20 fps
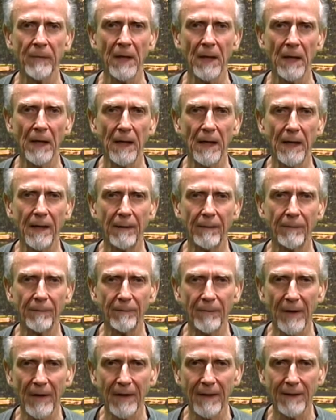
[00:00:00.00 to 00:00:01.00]

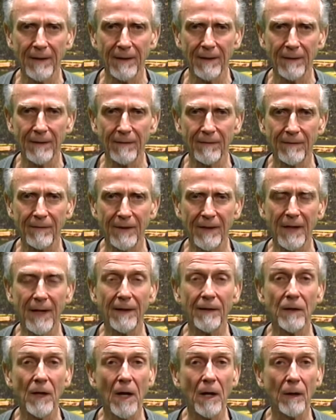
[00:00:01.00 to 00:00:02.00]
the
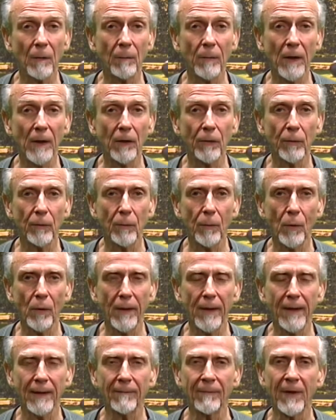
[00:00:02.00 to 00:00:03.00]
Donald Miller
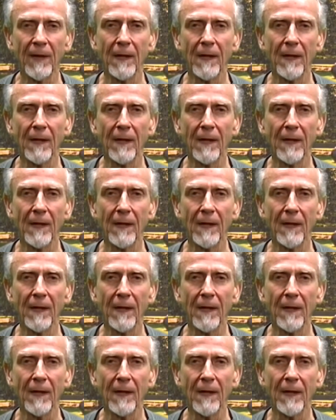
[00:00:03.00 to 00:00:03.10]
boy,